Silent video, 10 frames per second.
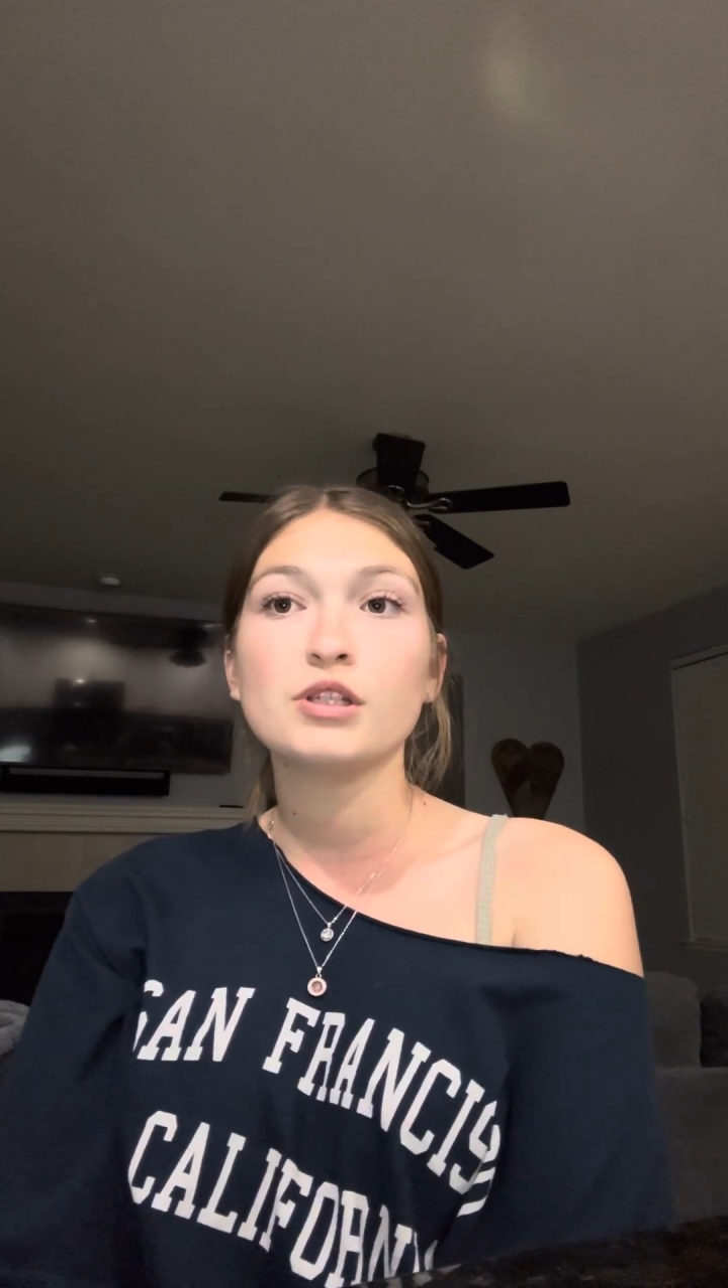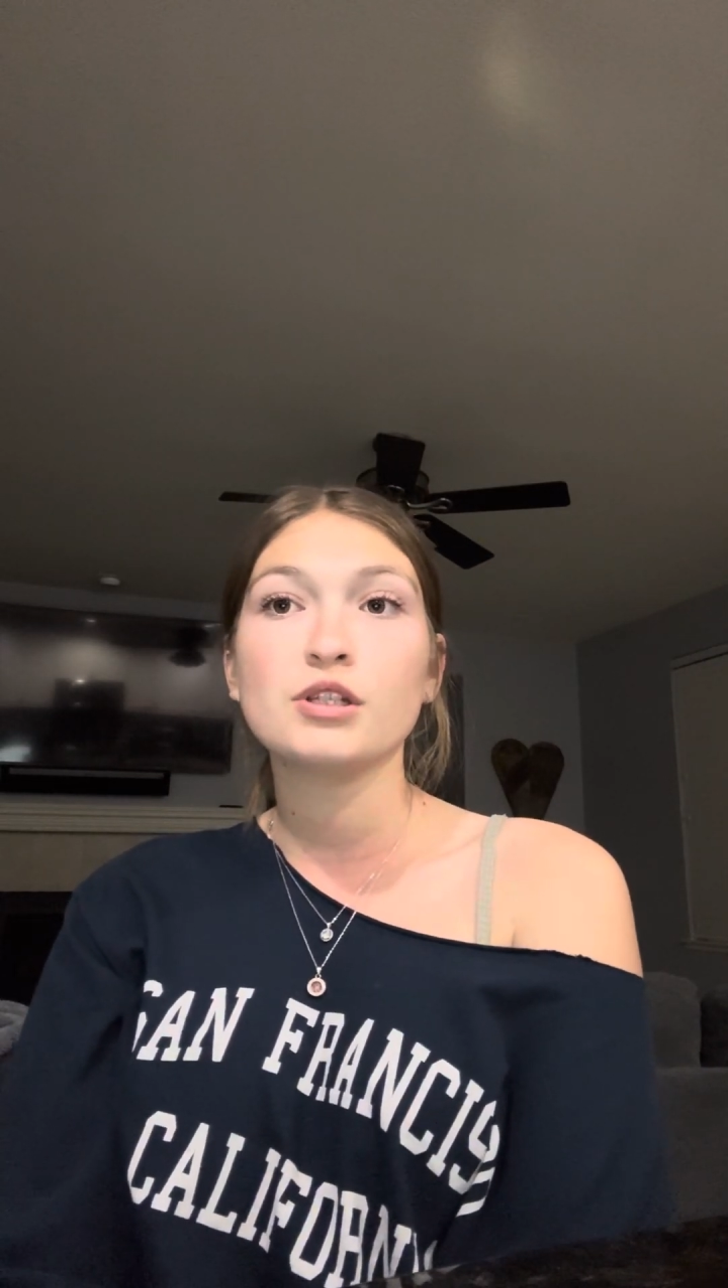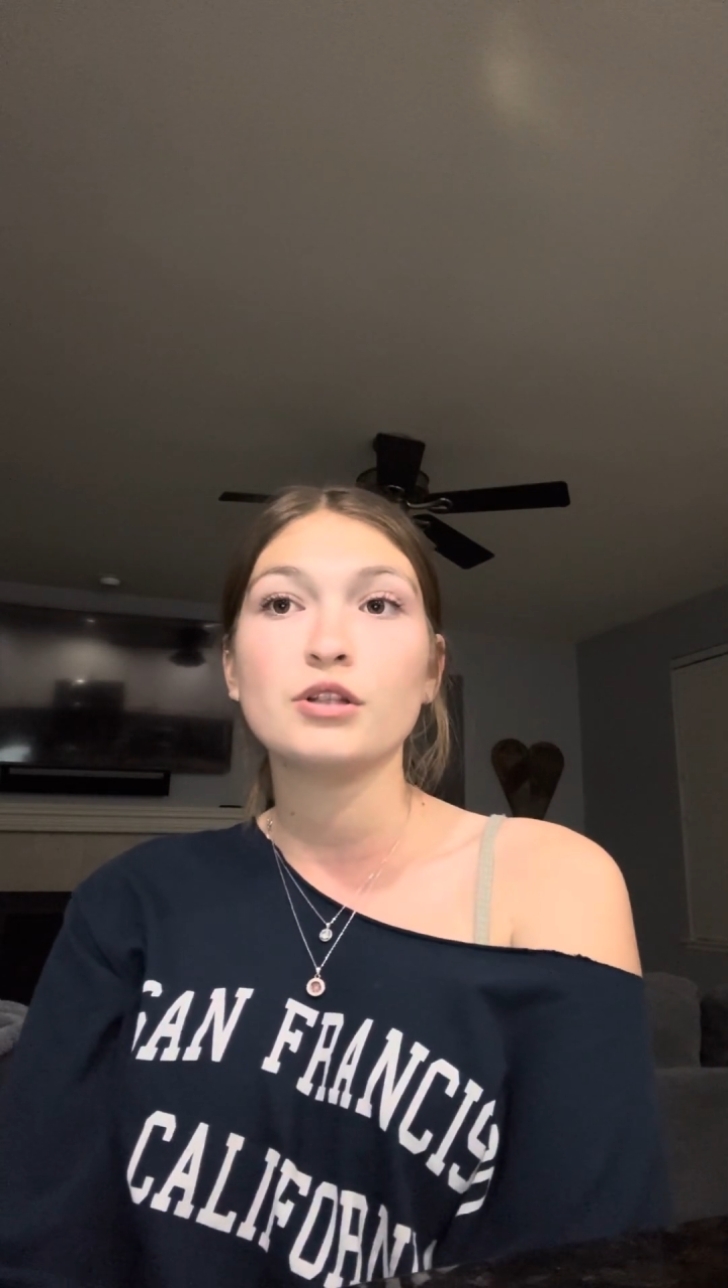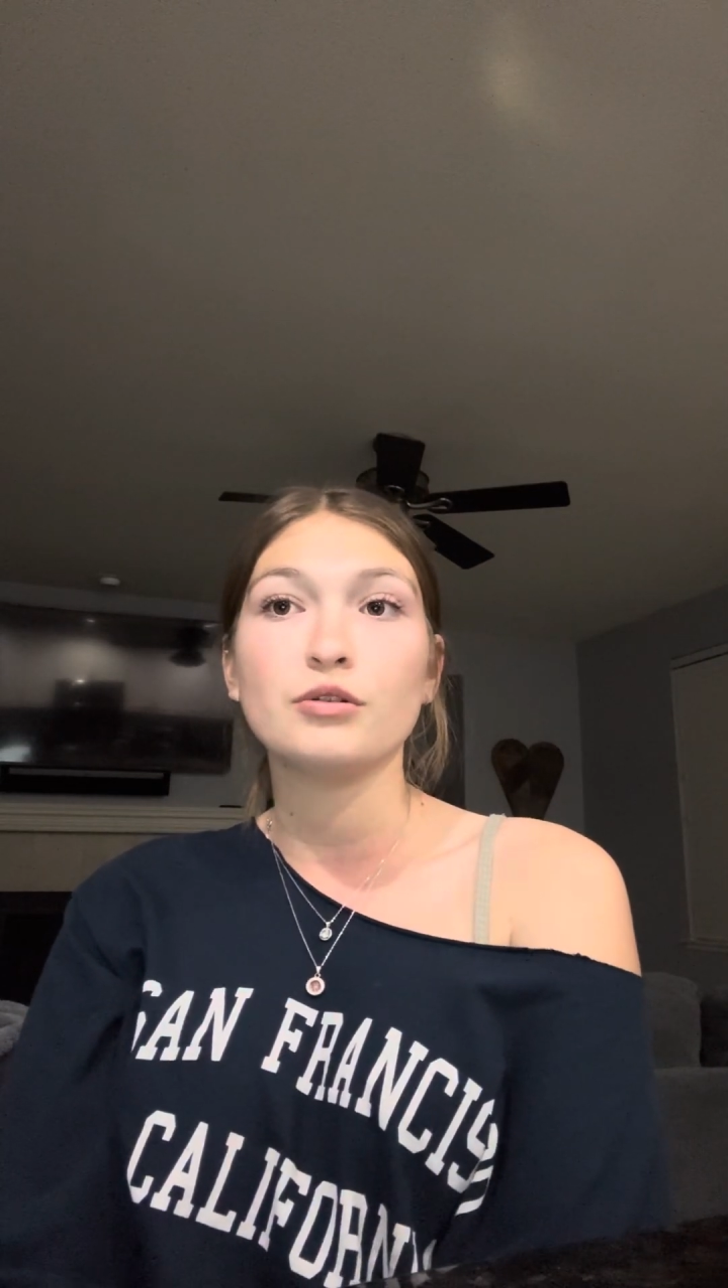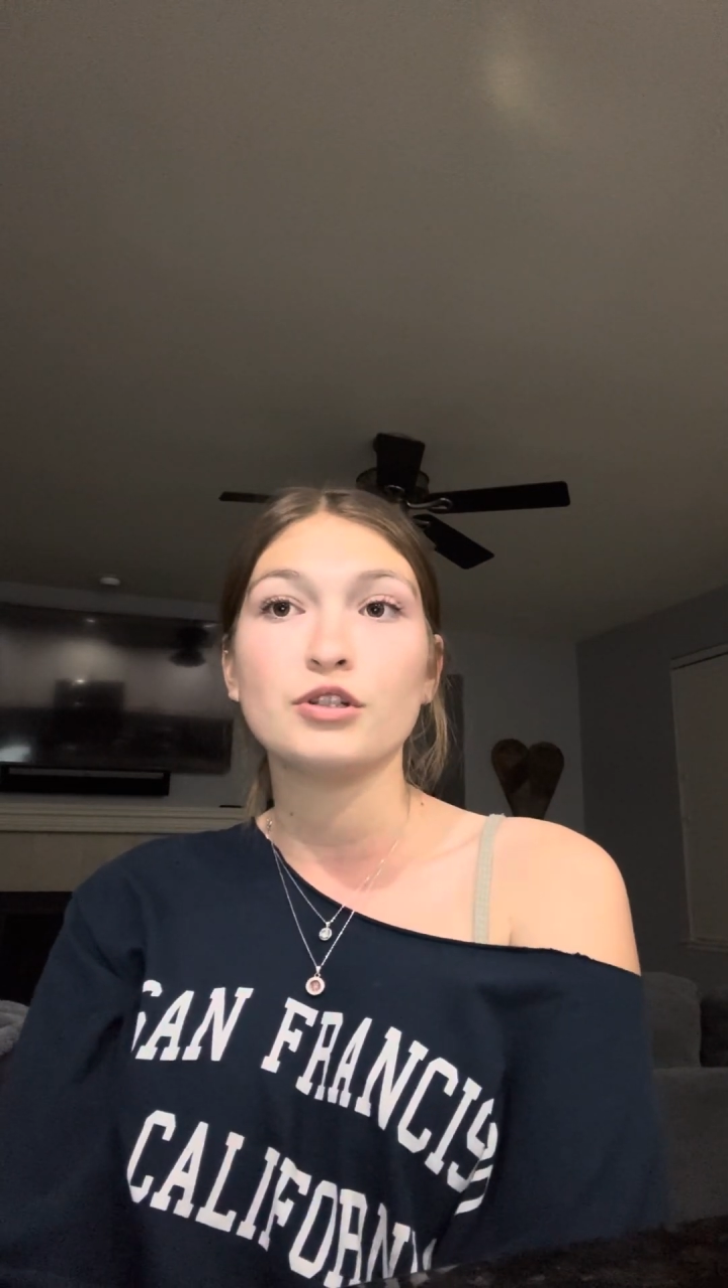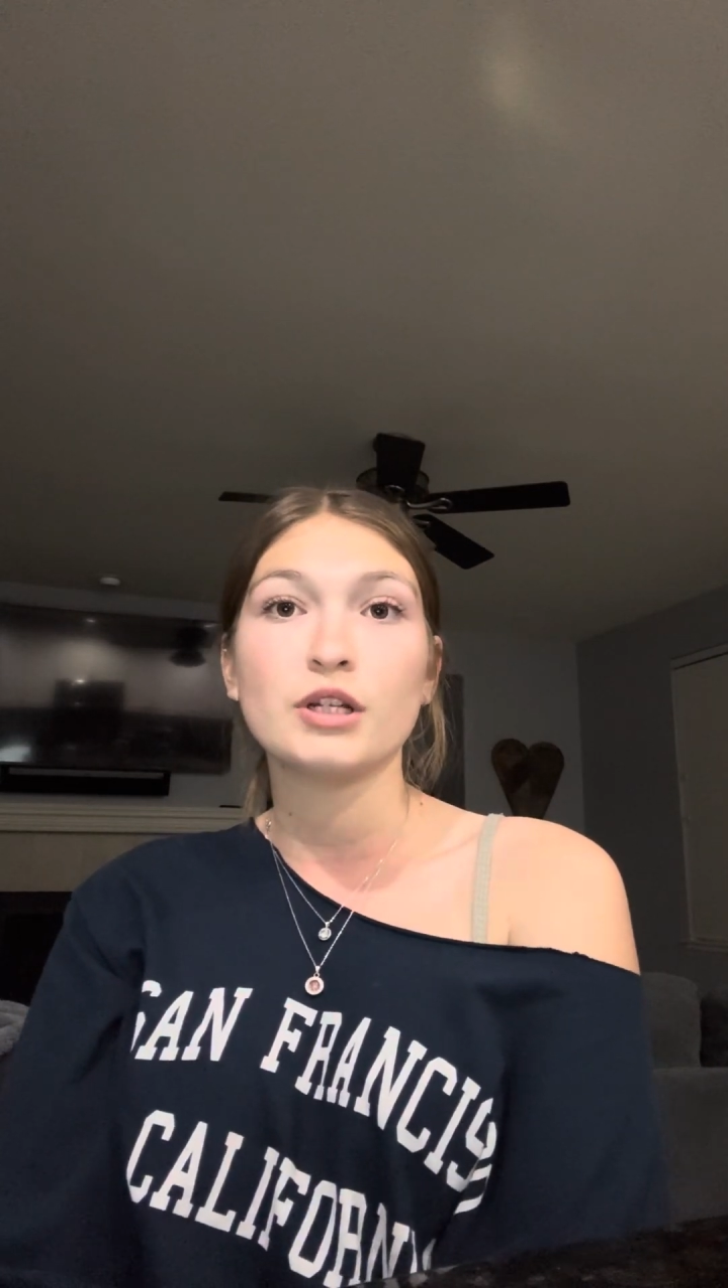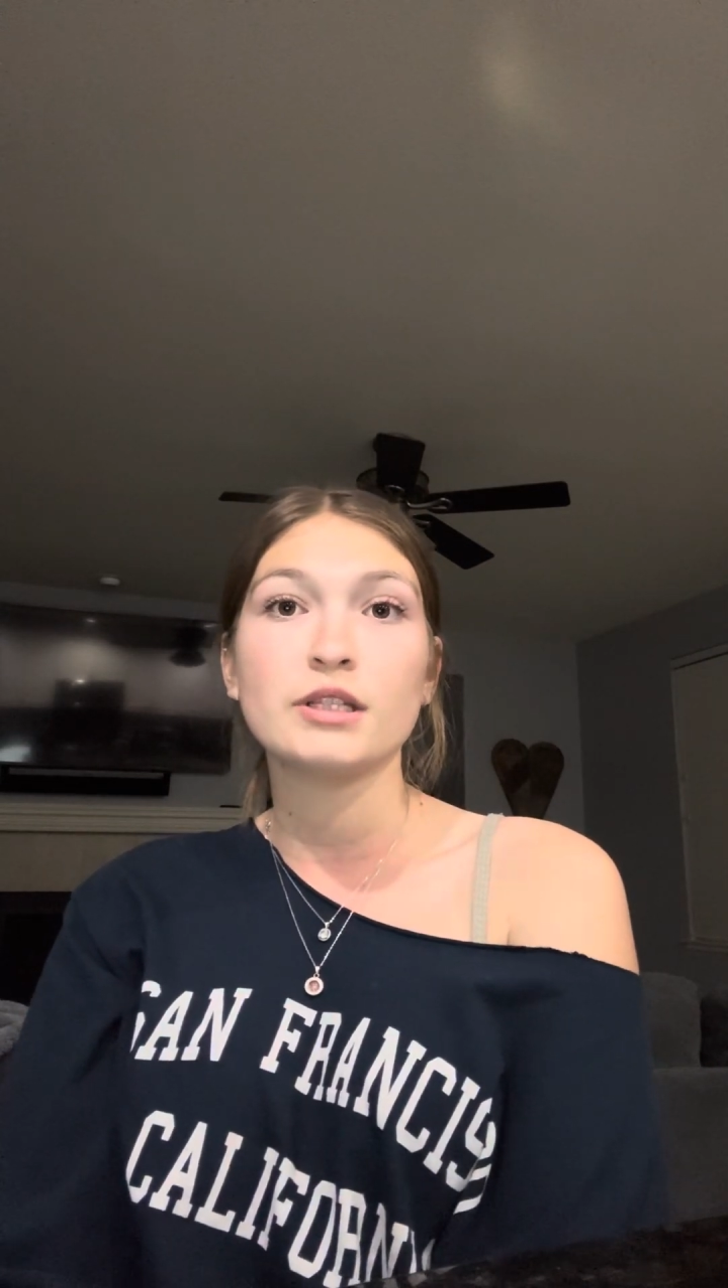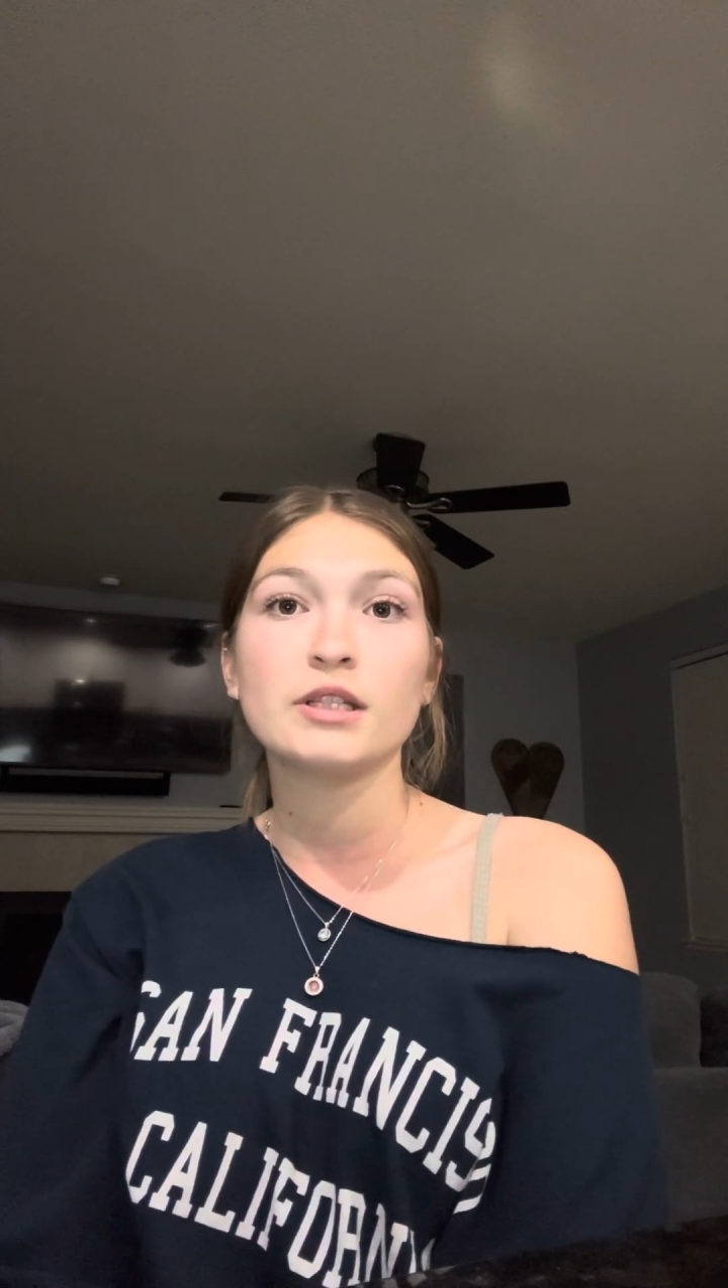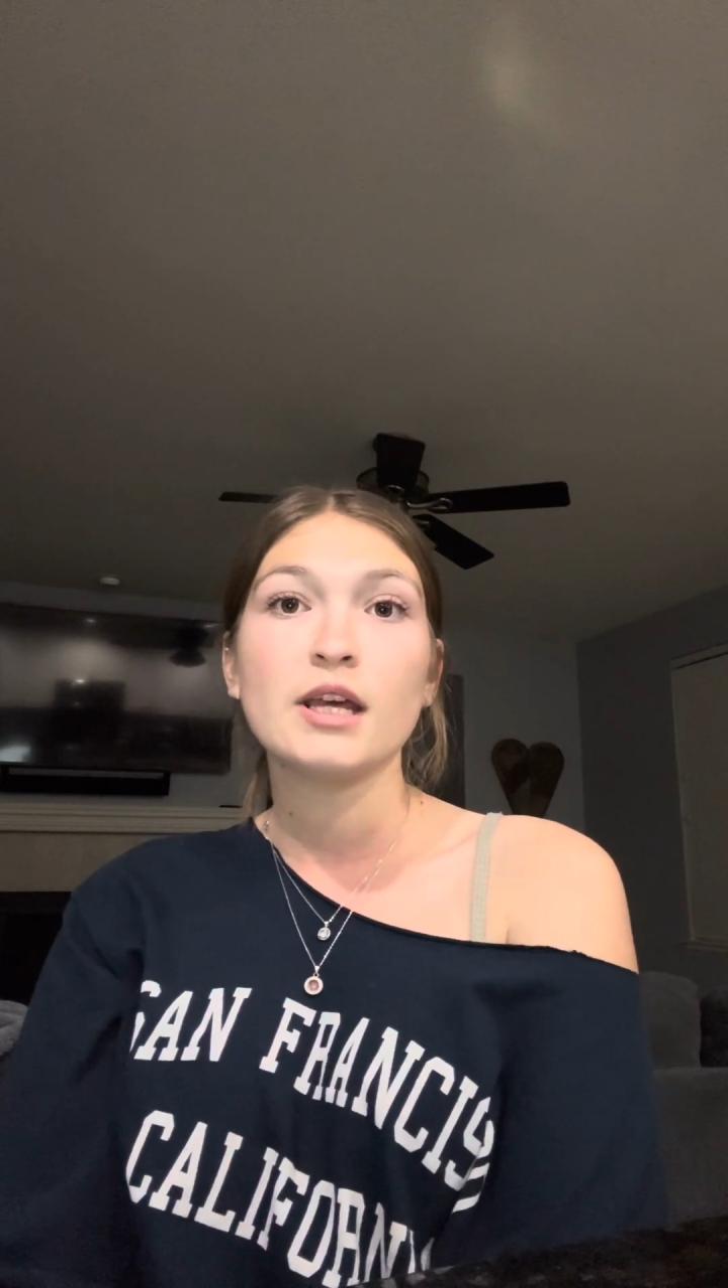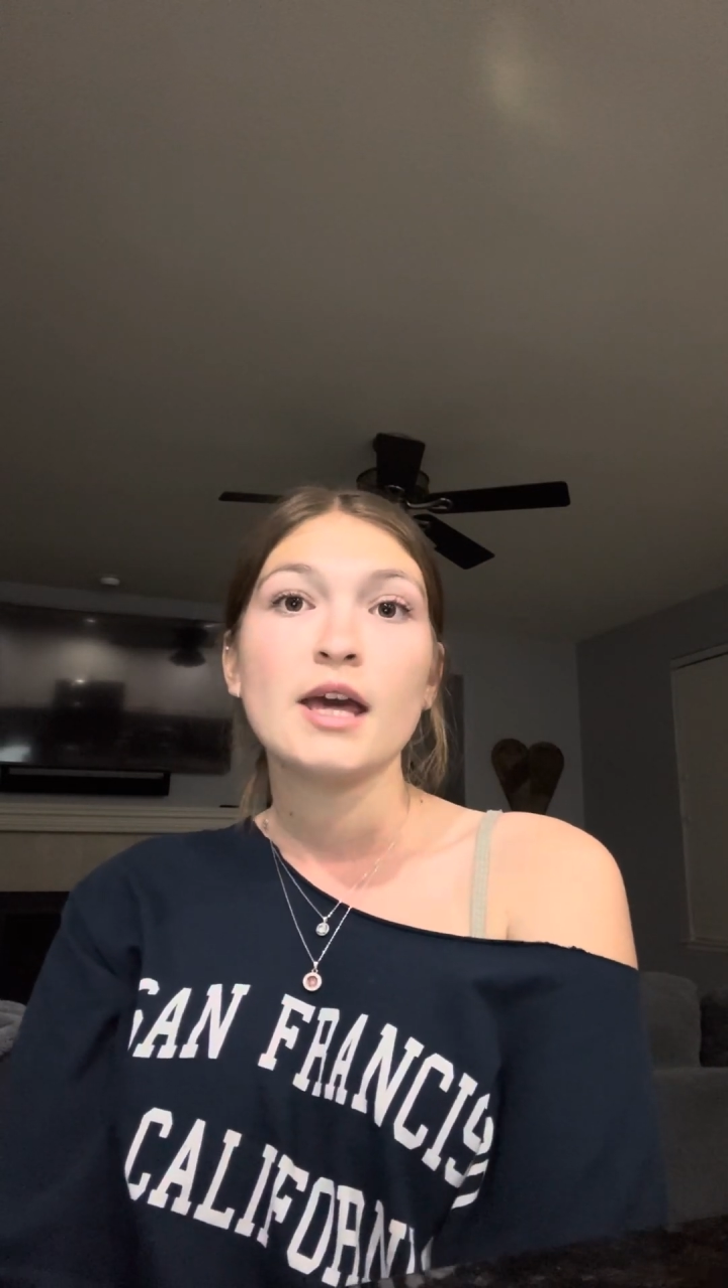solutions